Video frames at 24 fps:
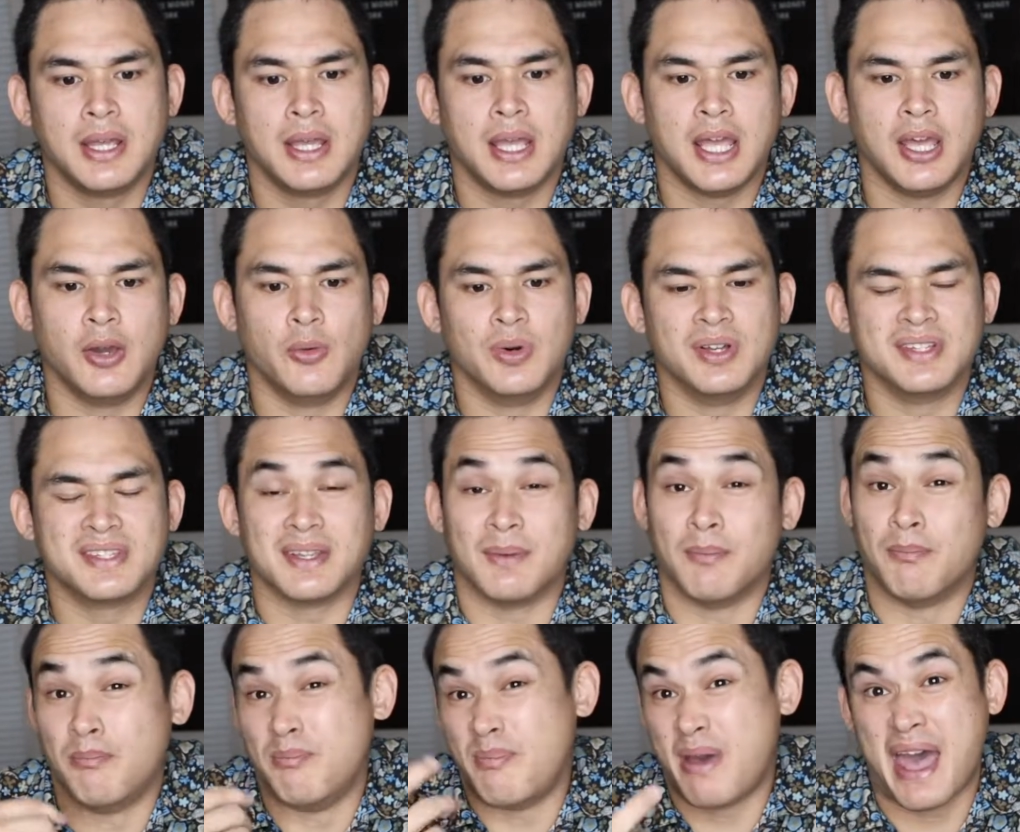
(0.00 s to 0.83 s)
it was a
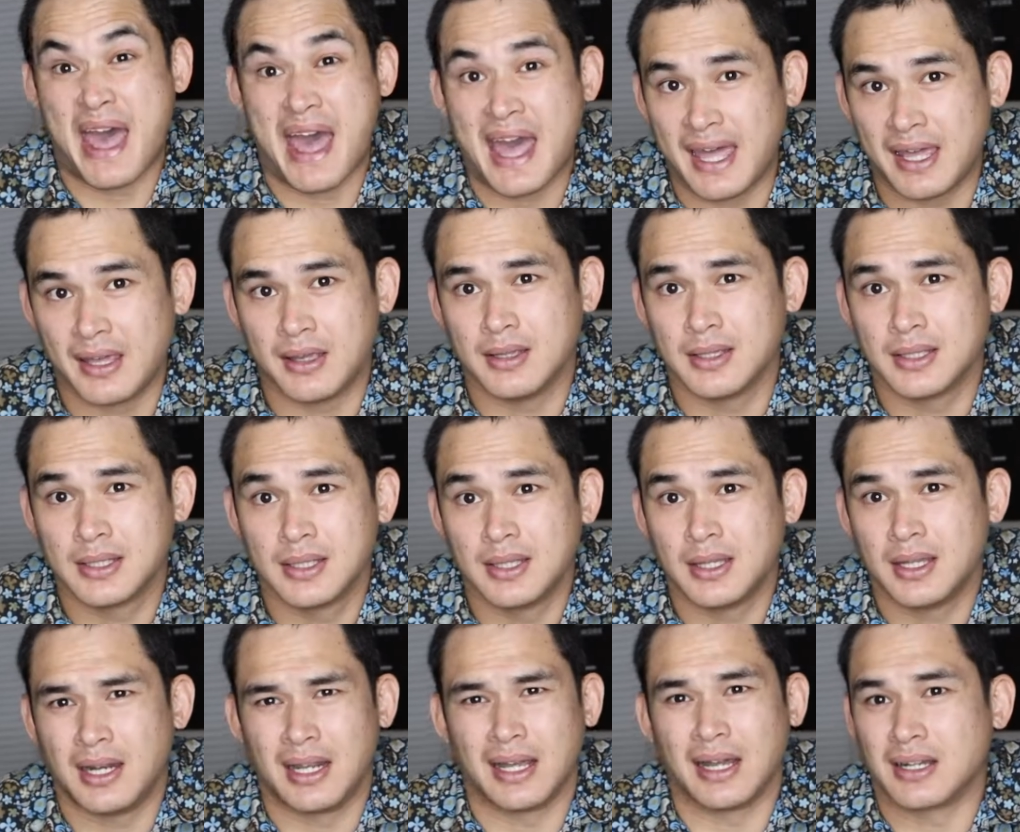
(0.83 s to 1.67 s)
bag,
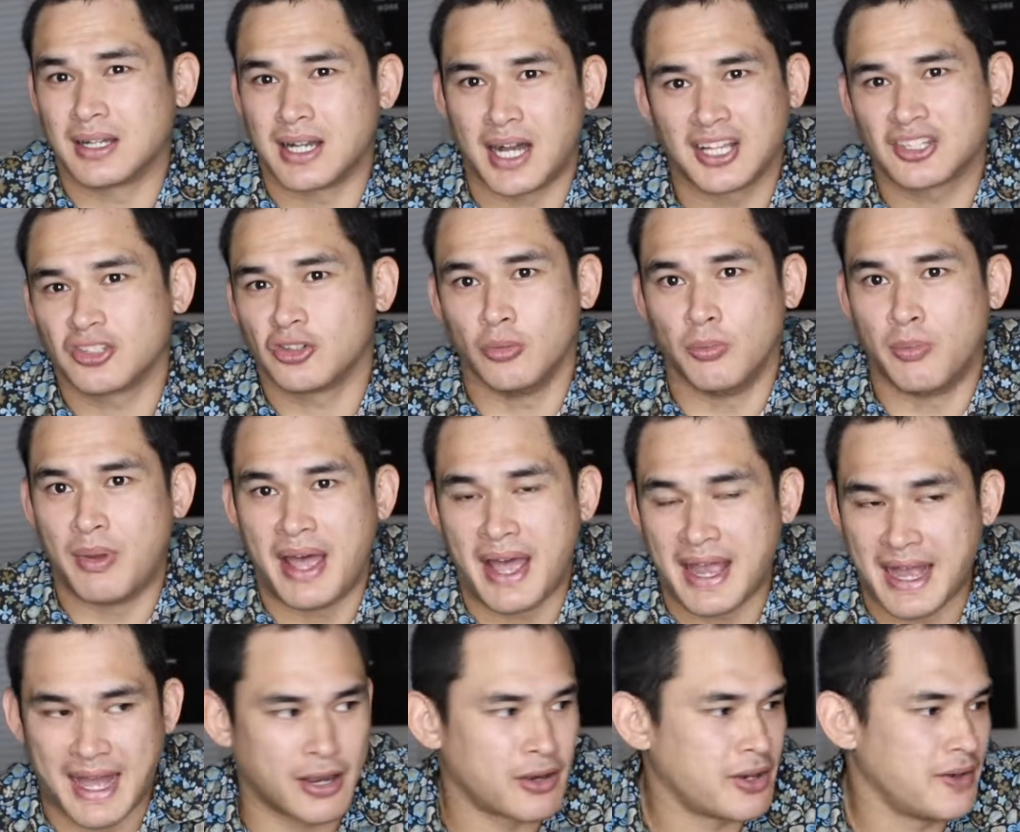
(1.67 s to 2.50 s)
like a Costco
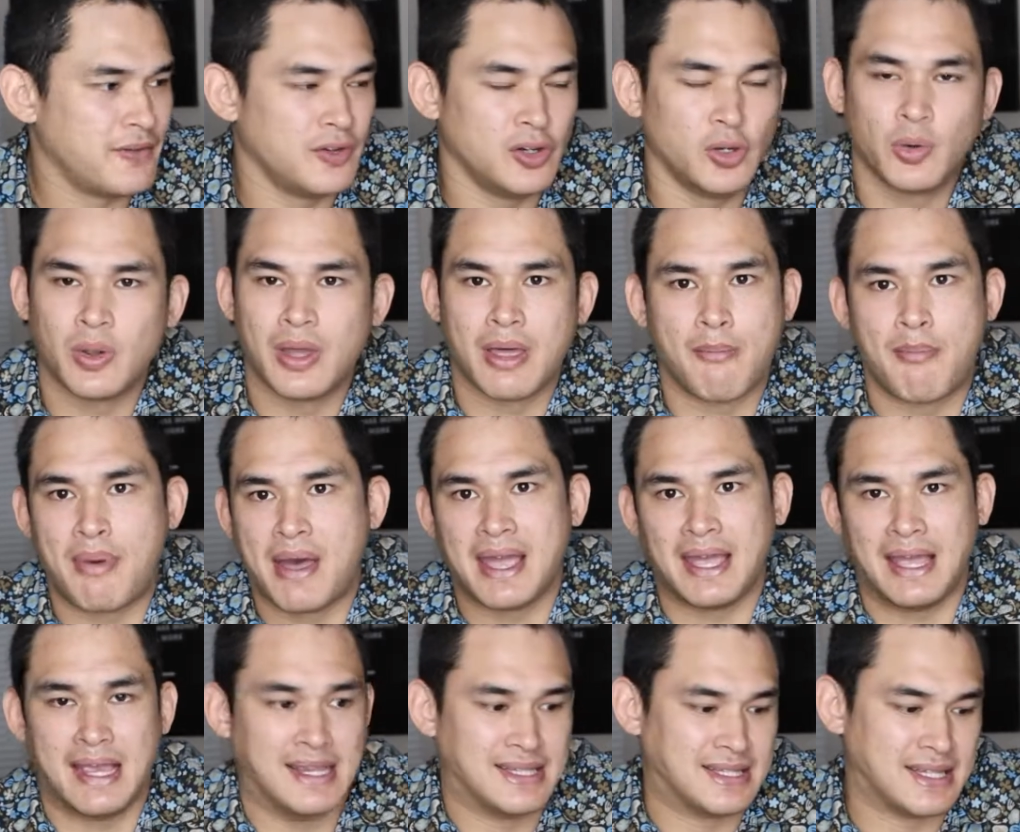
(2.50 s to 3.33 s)
bag. I don't even know where that
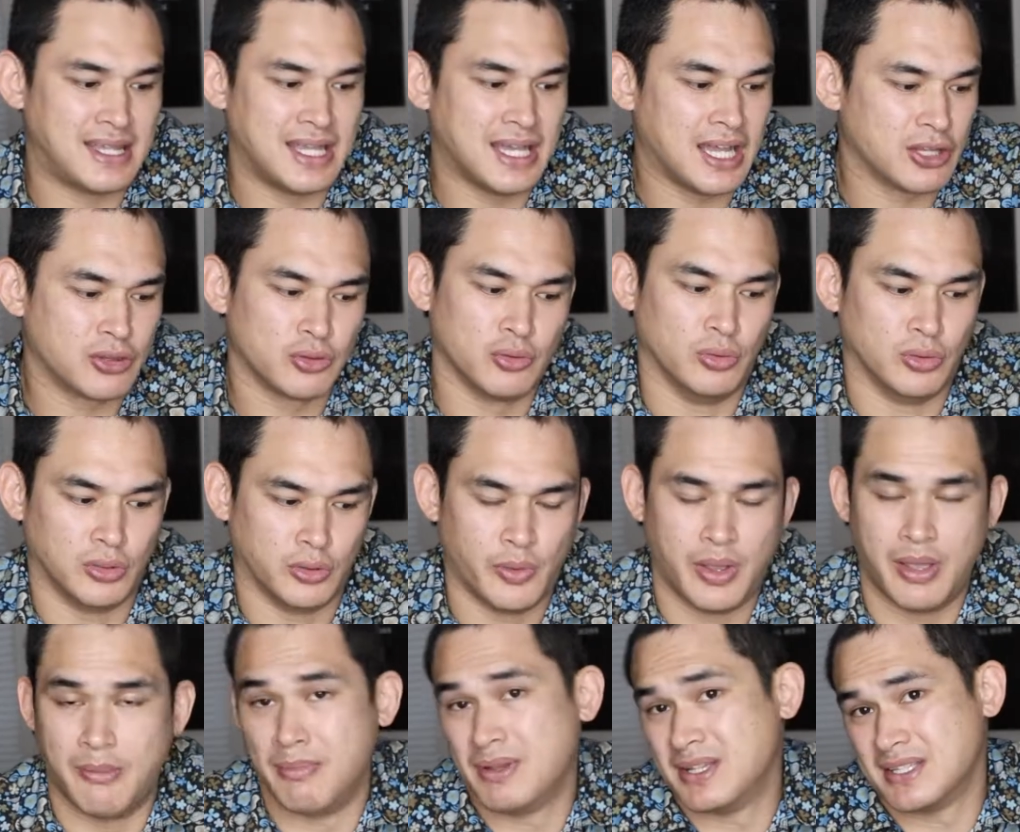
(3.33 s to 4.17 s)
bag is. I think I threw it
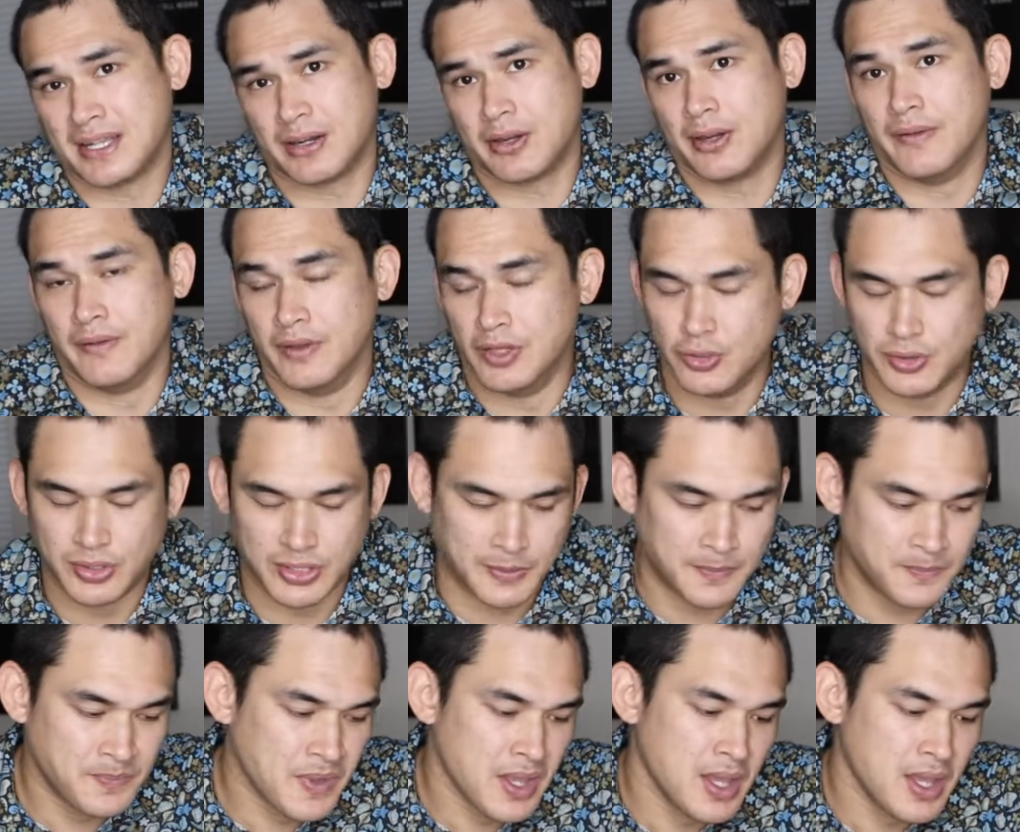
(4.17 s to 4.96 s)
away because I don't even use it.